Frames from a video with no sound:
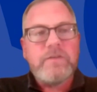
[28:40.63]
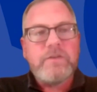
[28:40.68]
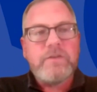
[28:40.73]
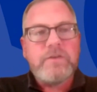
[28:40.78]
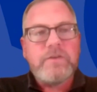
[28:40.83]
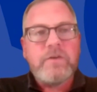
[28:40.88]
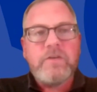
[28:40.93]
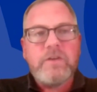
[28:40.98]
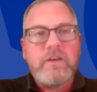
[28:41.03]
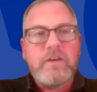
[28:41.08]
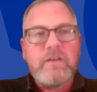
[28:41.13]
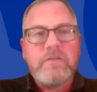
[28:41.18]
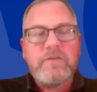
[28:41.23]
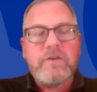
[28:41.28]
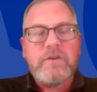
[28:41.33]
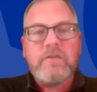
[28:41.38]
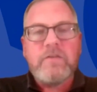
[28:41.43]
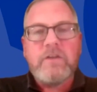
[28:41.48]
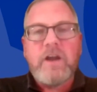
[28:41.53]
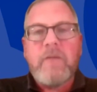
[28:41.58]
certain
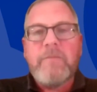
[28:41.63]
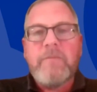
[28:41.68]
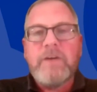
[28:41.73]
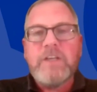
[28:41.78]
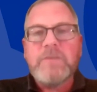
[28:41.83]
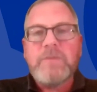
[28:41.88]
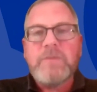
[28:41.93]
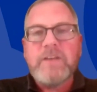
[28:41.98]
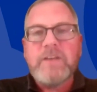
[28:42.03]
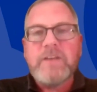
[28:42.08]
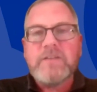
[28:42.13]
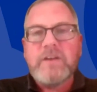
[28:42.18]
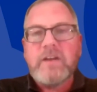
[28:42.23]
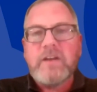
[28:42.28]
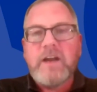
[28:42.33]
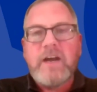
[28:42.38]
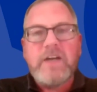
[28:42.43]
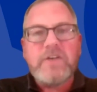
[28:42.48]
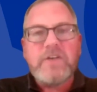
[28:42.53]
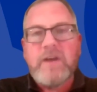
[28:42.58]
certain companies based on
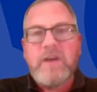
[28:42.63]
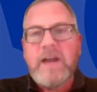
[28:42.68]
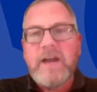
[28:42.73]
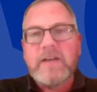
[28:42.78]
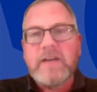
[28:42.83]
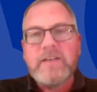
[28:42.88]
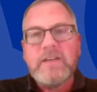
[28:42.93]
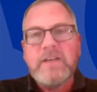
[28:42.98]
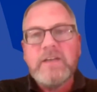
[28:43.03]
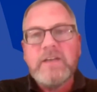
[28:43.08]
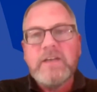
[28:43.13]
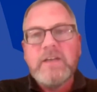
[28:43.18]
contract.